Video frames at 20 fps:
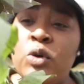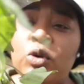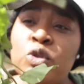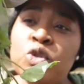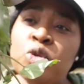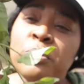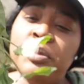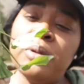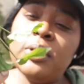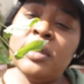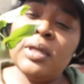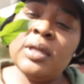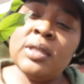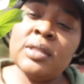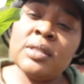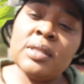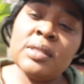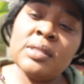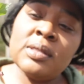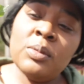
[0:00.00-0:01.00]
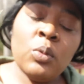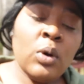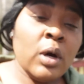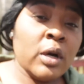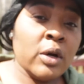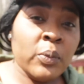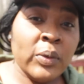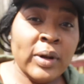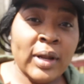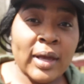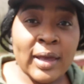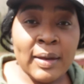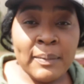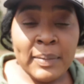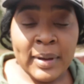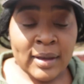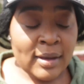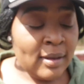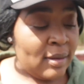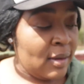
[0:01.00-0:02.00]
going to put into some water when I get
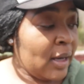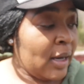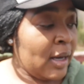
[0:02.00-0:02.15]
back in the